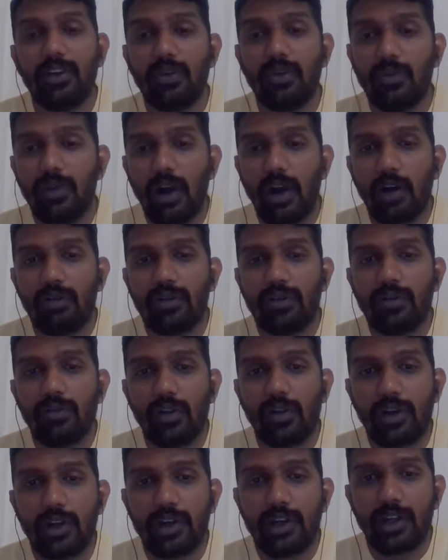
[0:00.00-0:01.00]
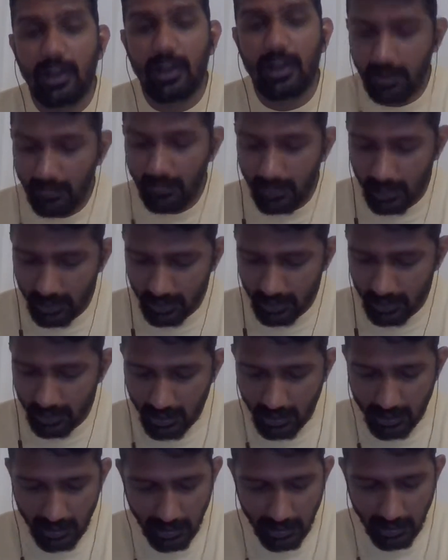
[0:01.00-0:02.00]
to how to monitor and what is
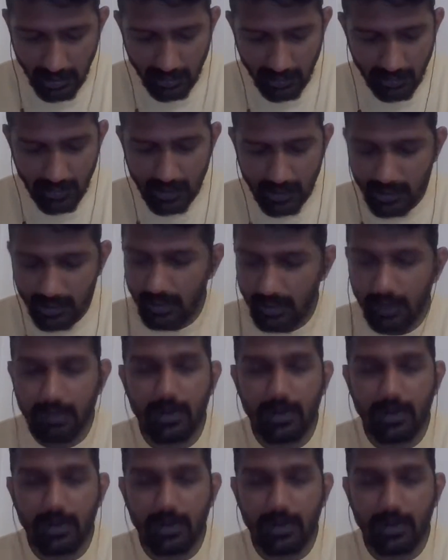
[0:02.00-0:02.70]
that elements,